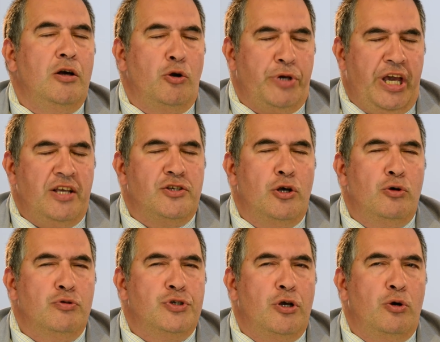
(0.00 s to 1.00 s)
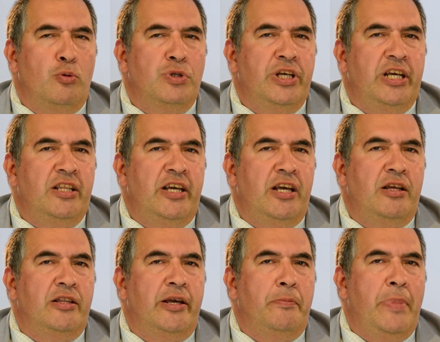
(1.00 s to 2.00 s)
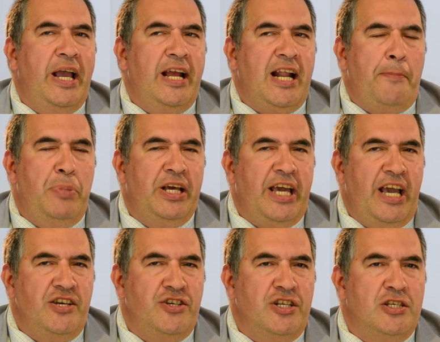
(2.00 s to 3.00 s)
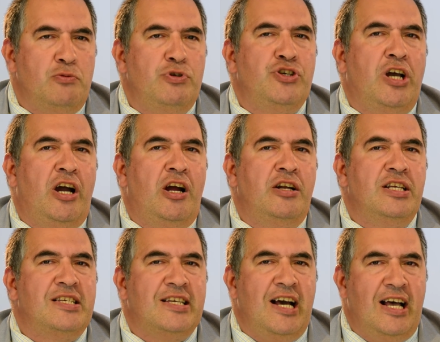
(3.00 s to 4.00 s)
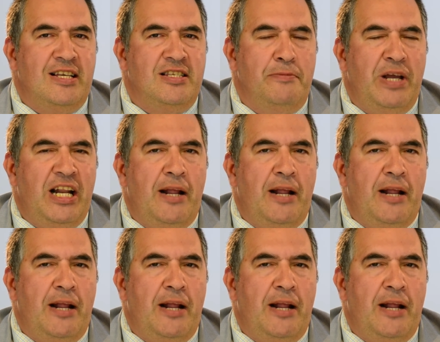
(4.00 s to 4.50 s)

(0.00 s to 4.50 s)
Okay, so the main applications which are discussed,